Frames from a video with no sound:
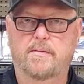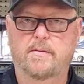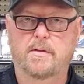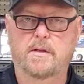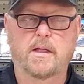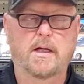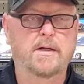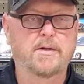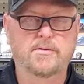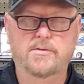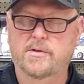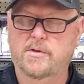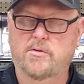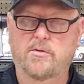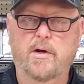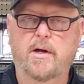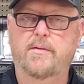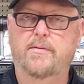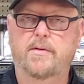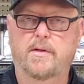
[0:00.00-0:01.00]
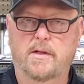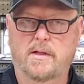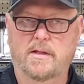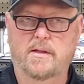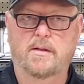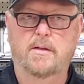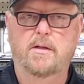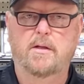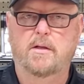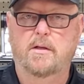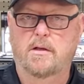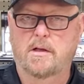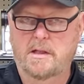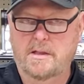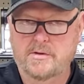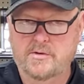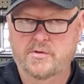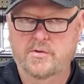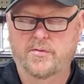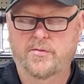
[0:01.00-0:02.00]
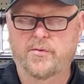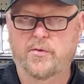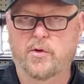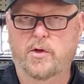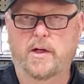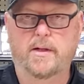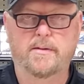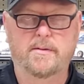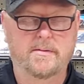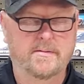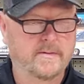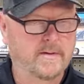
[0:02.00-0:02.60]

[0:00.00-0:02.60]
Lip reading: Lead is a great thing. Lead is your friend.